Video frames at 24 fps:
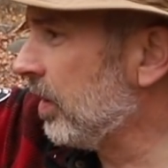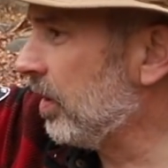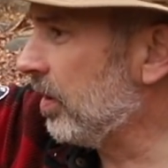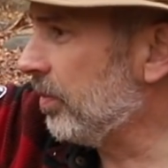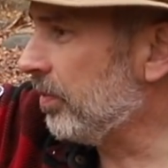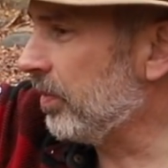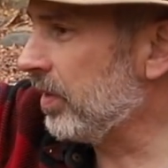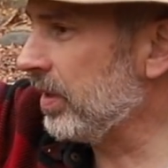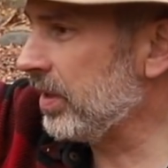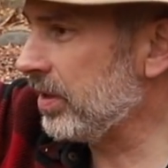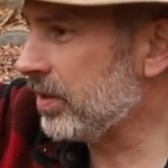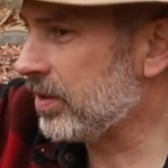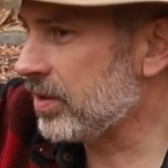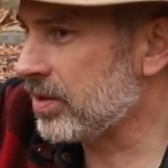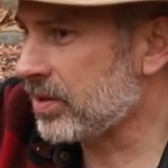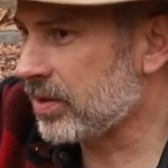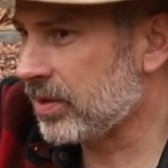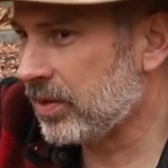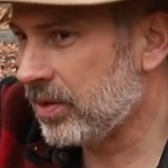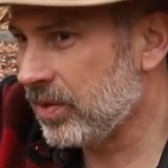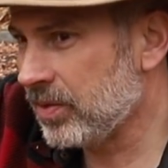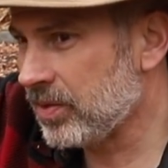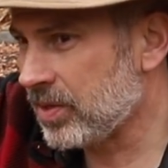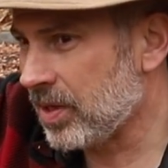I might
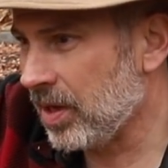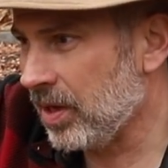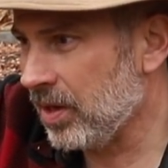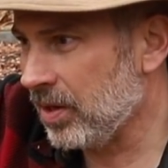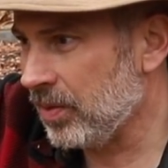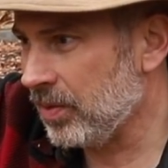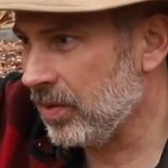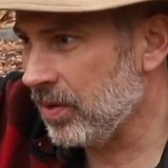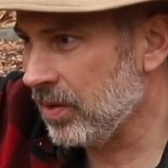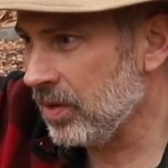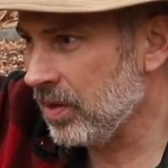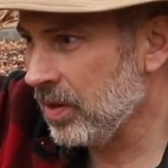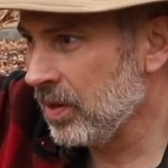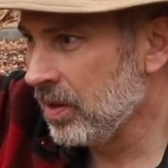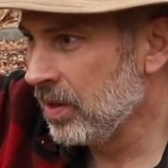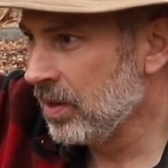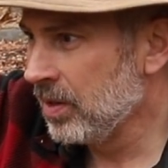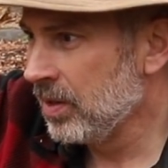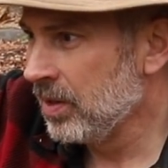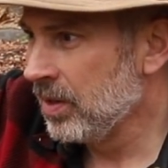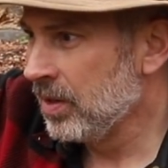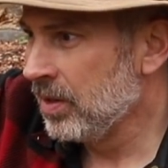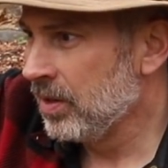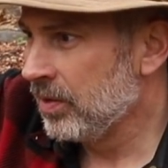just use that one
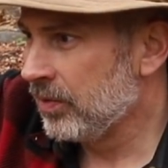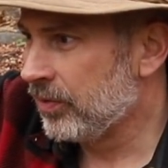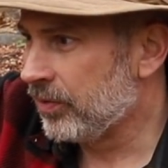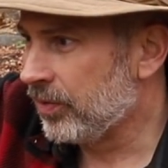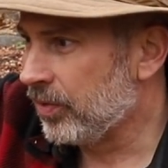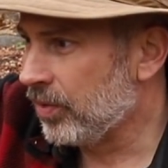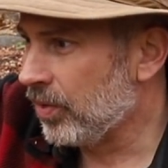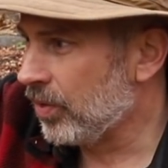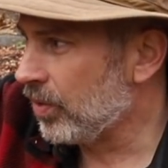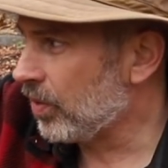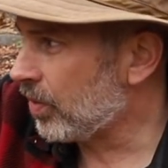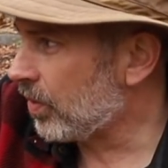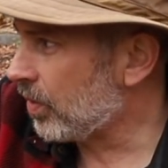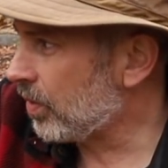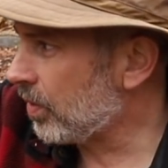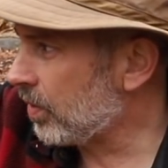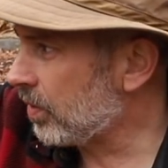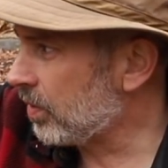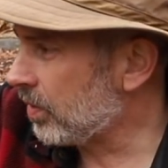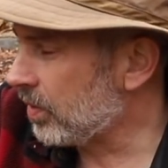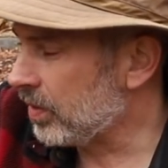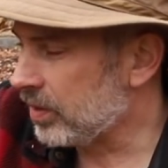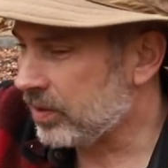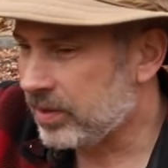
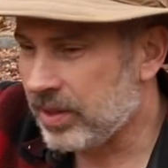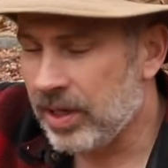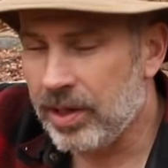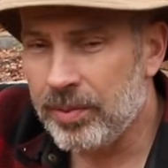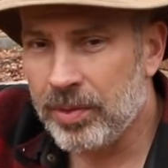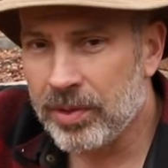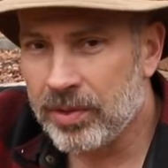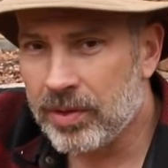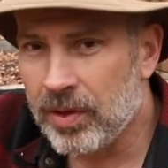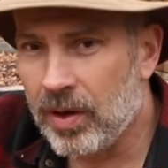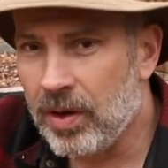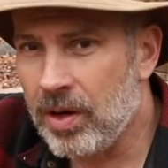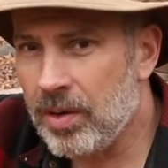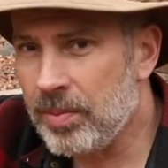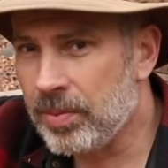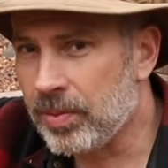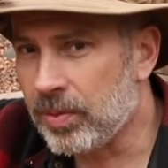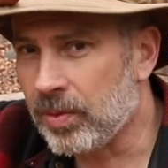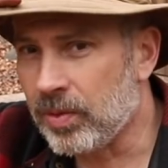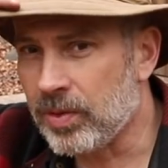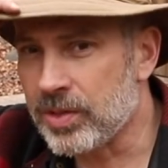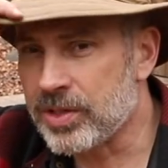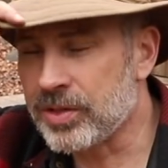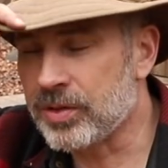for a tabletop
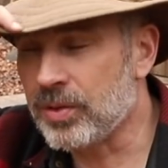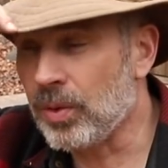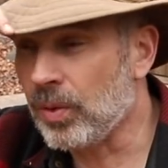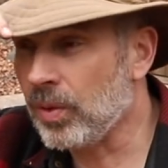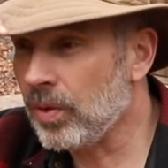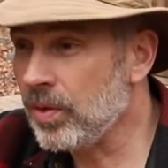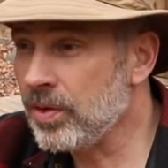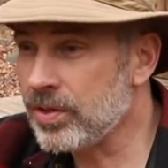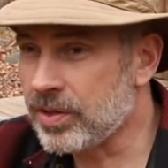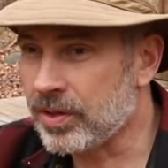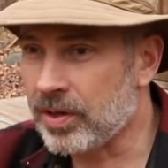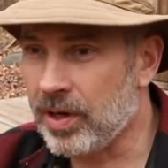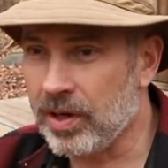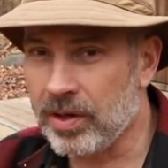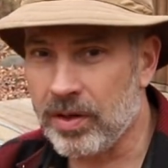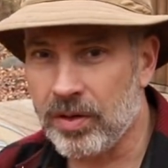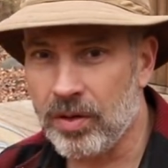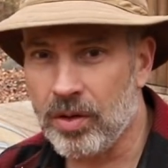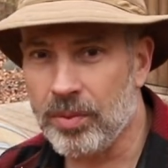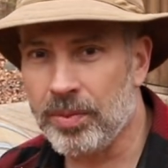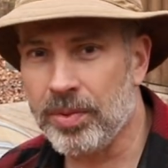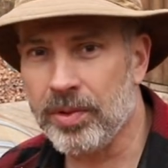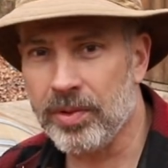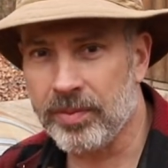or storage, cut it
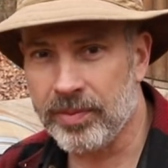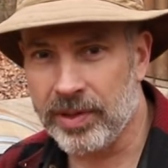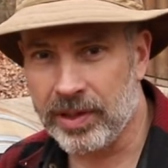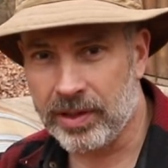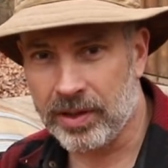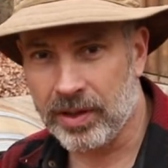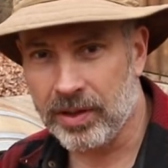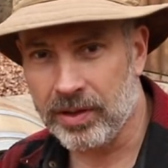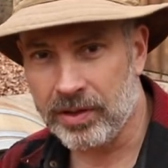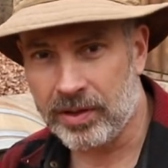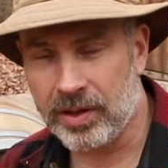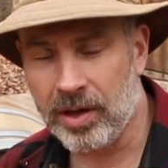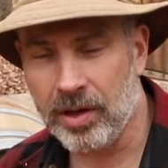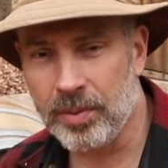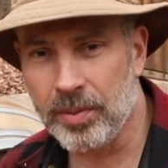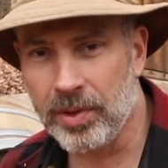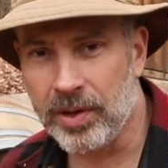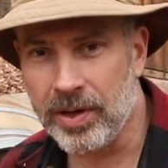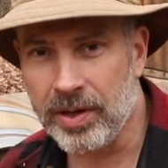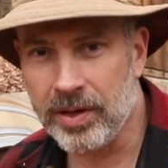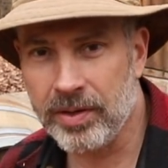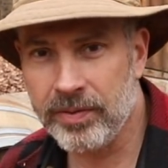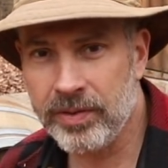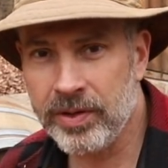open and make a
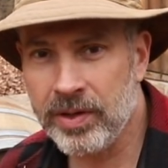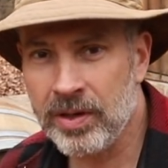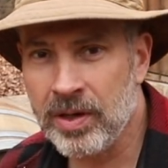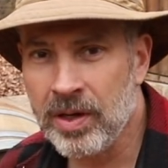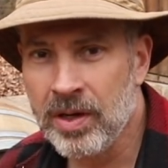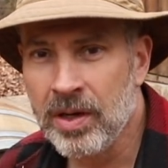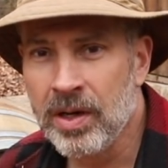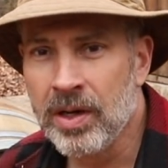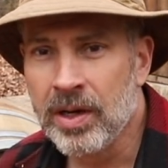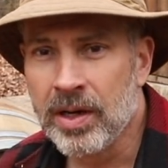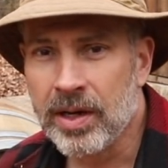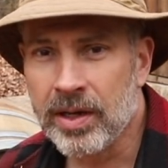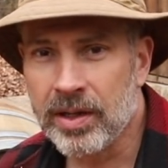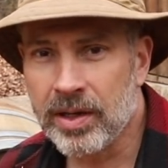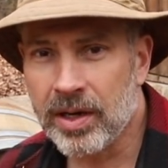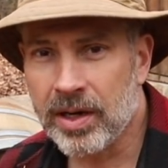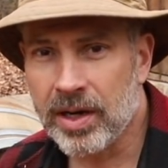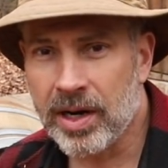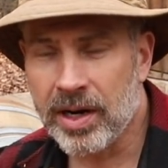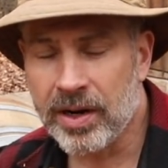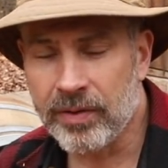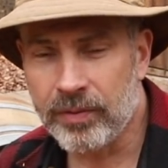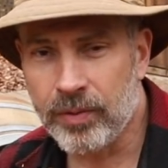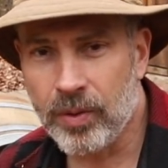cupboard out of it. And then
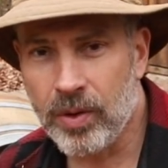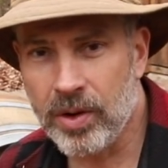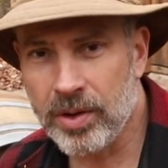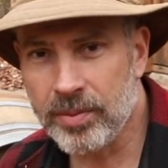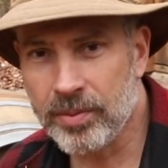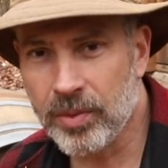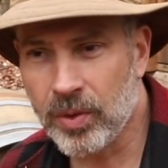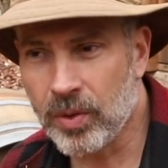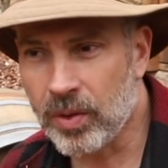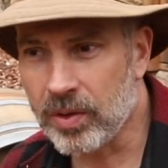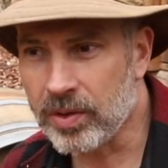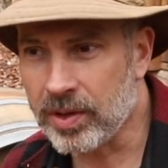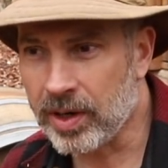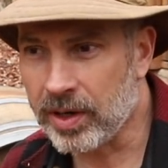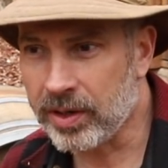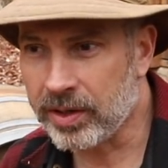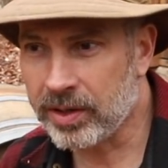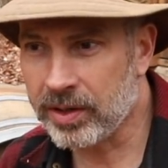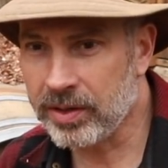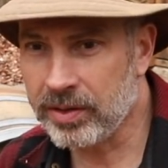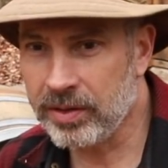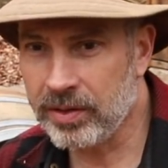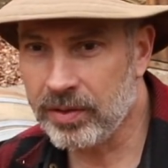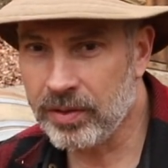I have one more that I
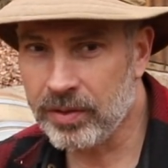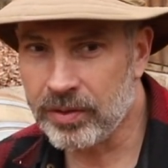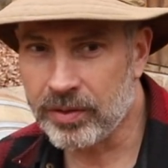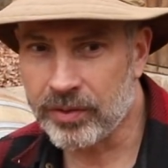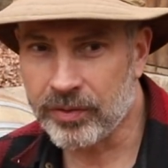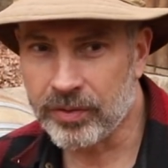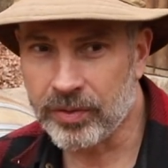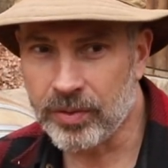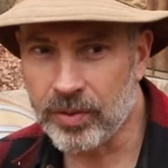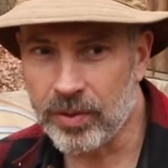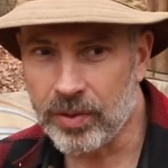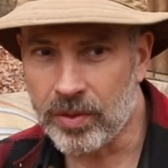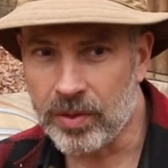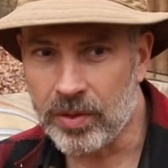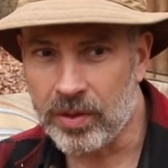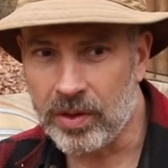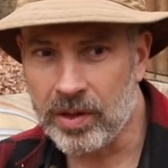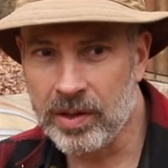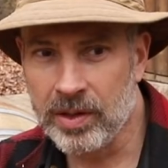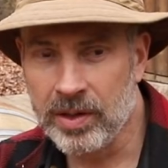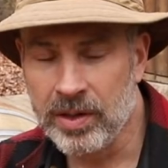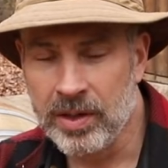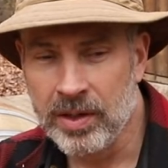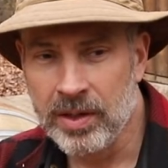can use for
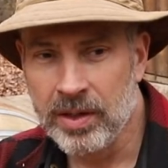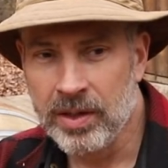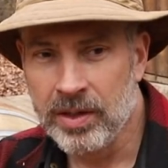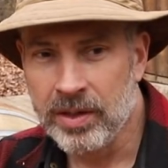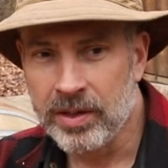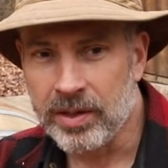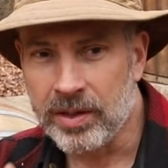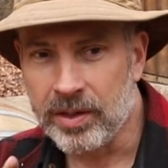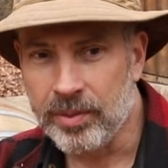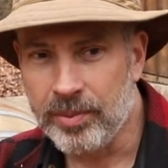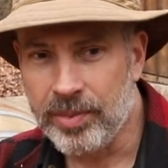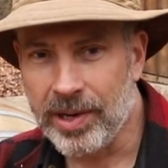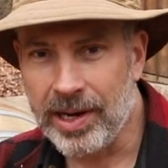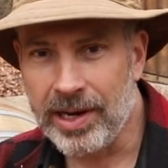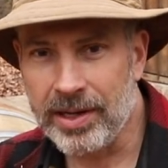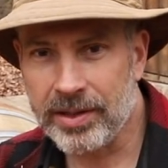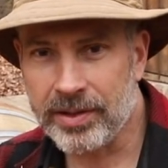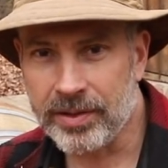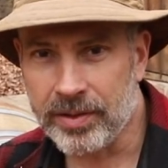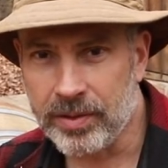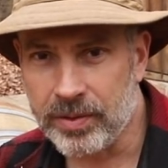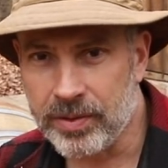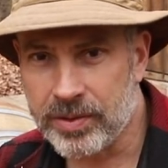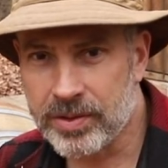the
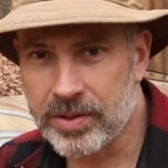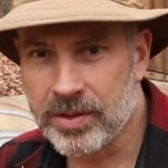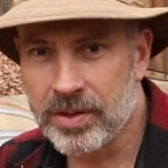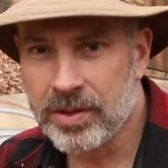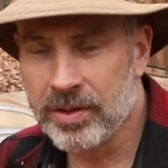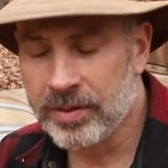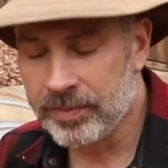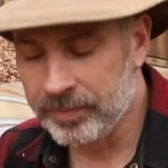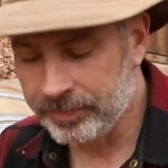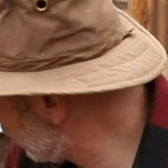bathhouse.